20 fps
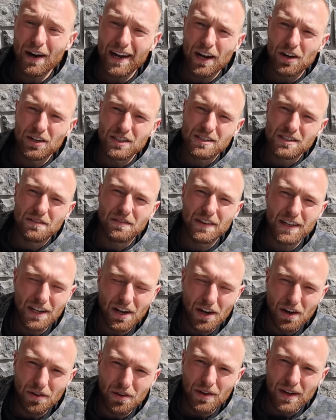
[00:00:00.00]
I get on into the
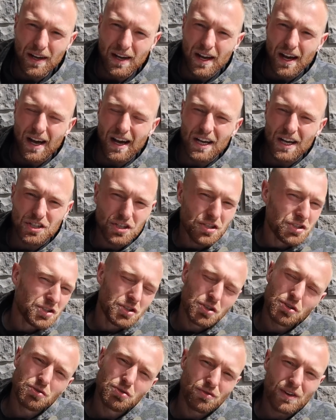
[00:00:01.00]
video, just
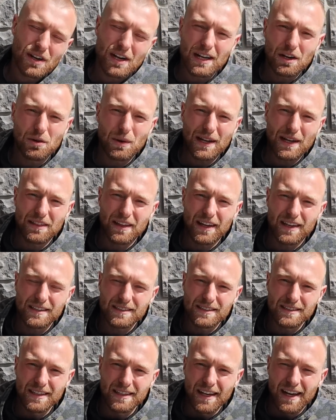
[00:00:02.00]
two really quick
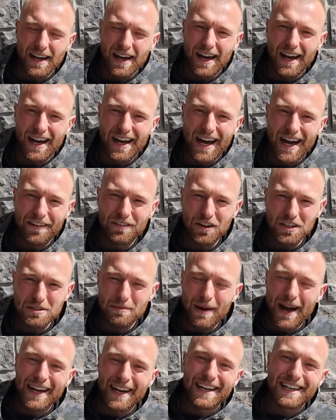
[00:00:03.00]
things. I've looked
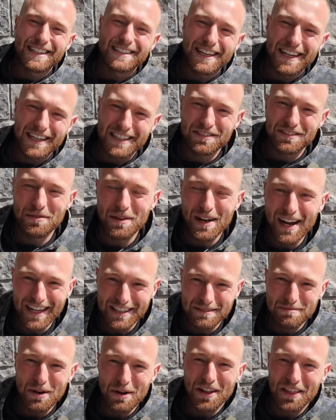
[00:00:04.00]
at my analytics from the
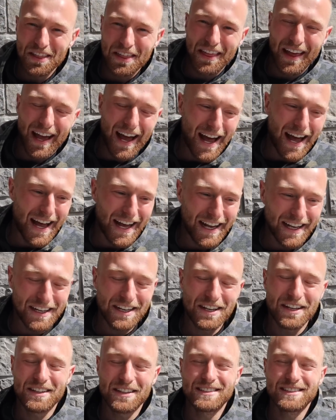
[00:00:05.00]
last month and